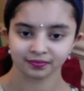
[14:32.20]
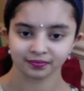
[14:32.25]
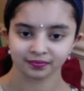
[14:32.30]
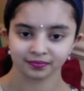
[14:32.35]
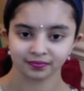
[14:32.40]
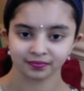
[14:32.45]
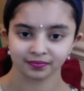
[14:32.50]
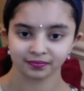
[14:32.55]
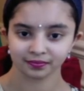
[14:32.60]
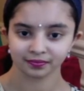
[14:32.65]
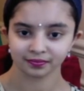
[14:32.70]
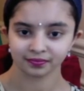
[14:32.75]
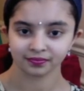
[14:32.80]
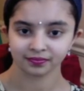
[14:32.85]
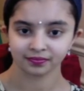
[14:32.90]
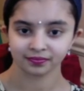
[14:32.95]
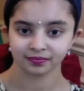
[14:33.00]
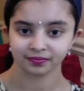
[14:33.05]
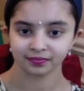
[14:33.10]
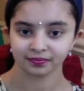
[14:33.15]

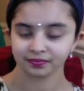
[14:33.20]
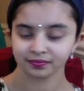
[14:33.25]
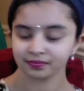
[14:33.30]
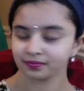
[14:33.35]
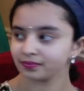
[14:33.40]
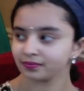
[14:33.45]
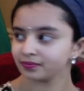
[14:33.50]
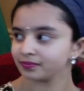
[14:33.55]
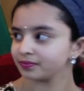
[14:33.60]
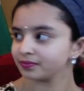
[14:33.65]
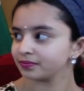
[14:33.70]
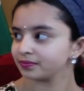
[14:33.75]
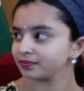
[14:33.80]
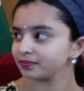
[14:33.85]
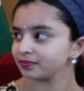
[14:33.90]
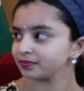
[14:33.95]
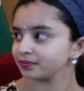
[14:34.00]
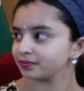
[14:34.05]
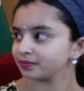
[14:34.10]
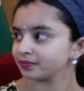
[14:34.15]

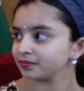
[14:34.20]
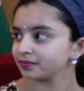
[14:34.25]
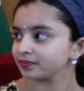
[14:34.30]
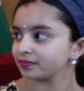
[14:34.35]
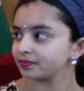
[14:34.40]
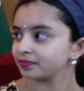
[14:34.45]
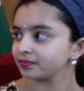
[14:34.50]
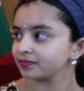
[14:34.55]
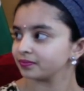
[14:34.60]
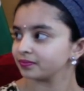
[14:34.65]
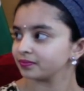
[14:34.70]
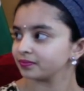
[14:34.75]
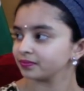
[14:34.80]
[no speech]